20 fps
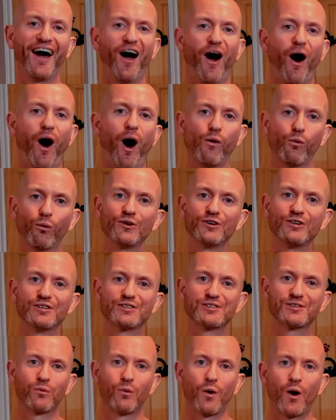I want you
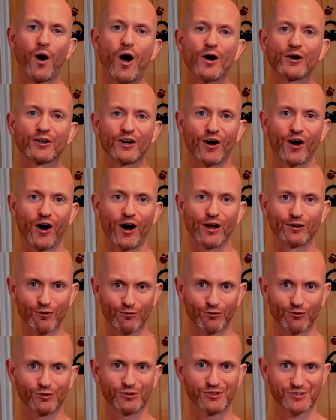to work at a
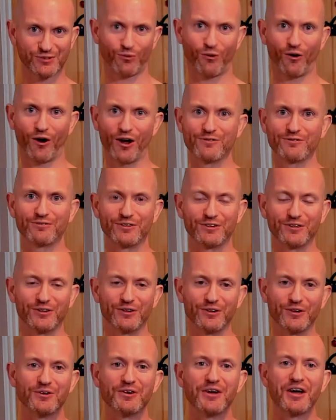level that's right for
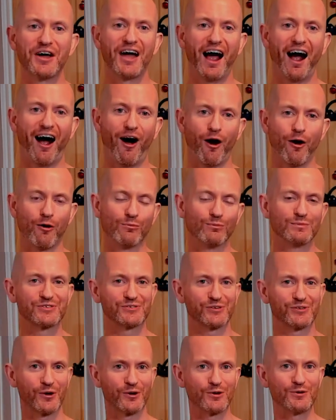you.
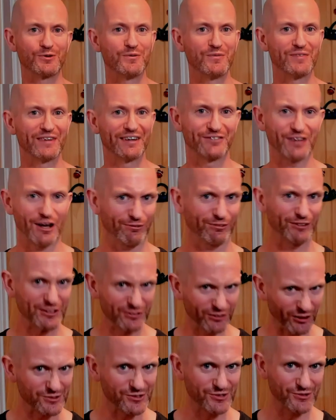So definitely
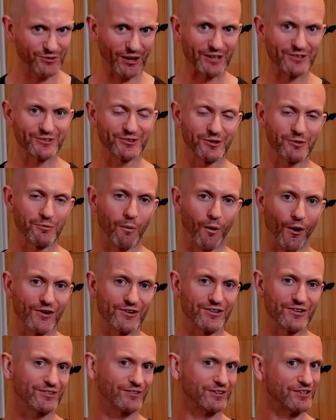don't strain too
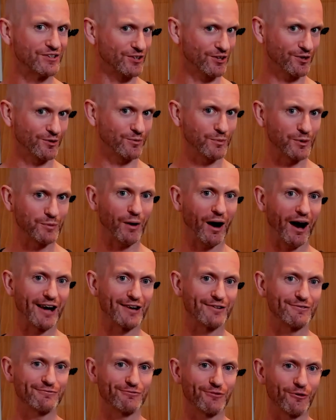much. These shouldn't be
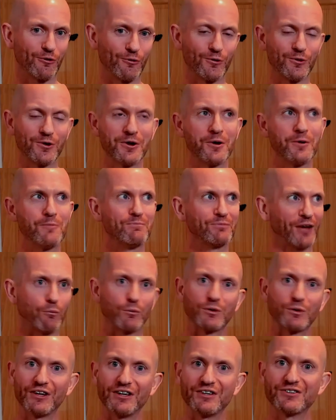painful. And
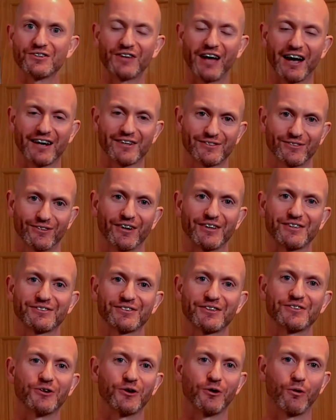with each of the exercises I
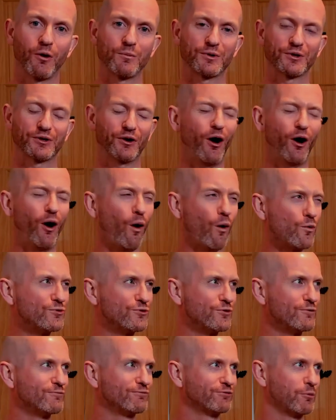do, I'm going to hold
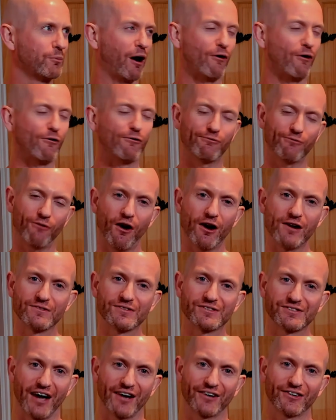them for about 5
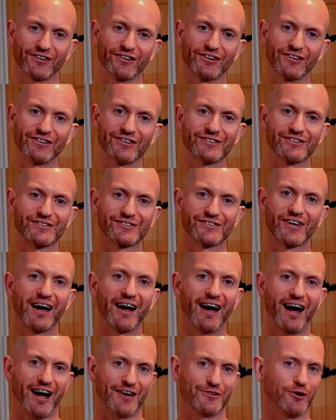seconds,
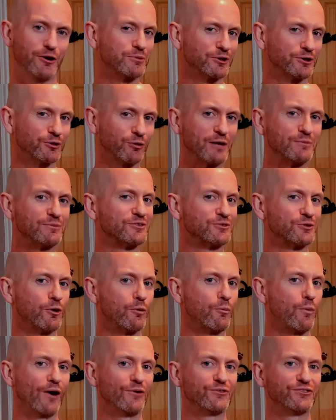and I'm going to aim to do
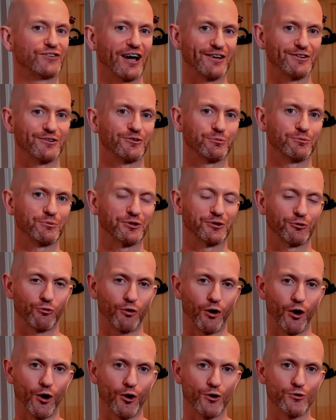about 10 of them in a
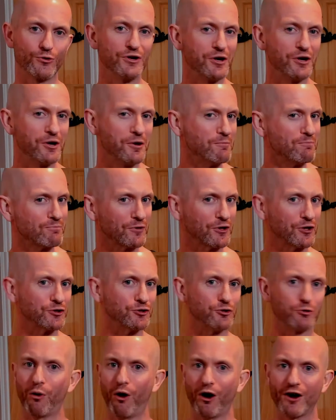row.
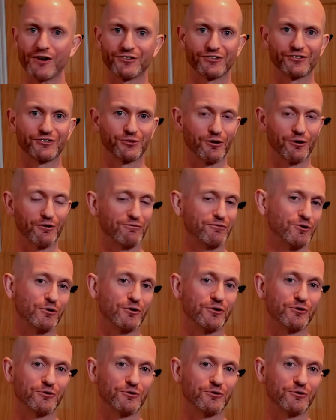You might just do a few of